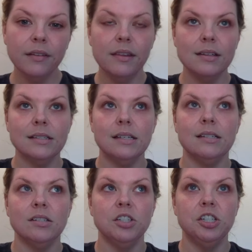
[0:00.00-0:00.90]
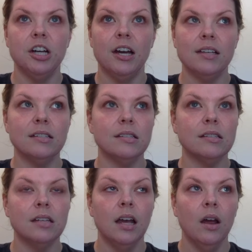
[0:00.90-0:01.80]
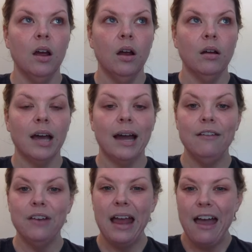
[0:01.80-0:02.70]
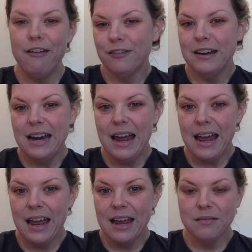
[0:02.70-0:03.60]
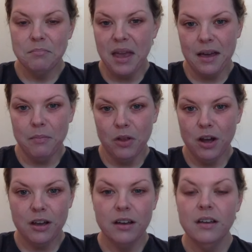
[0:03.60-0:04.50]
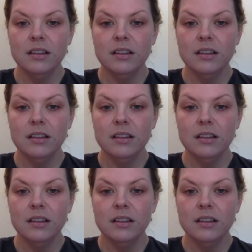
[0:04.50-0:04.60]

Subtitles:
This is just kind of an everyday makeup look.